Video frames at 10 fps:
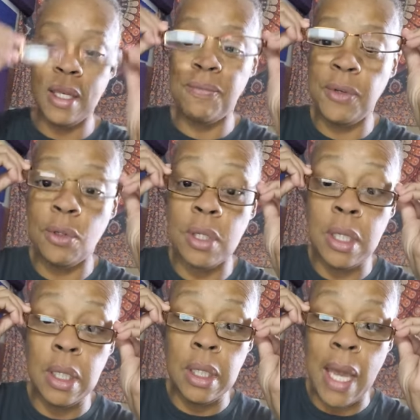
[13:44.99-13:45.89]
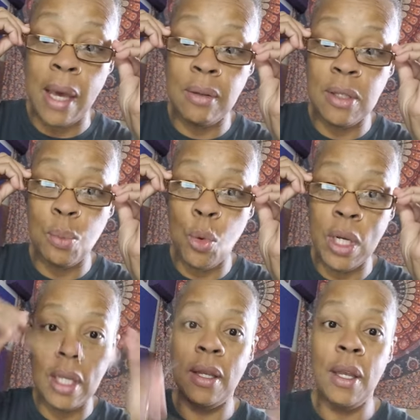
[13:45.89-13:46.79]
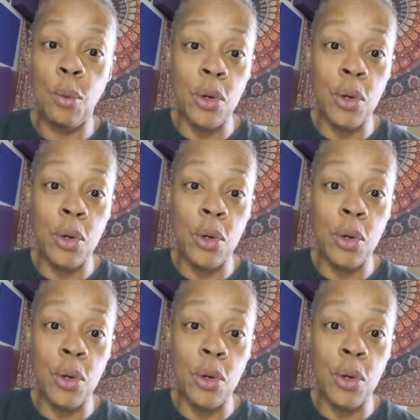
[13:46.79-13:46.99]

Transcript: It feels good now this morning.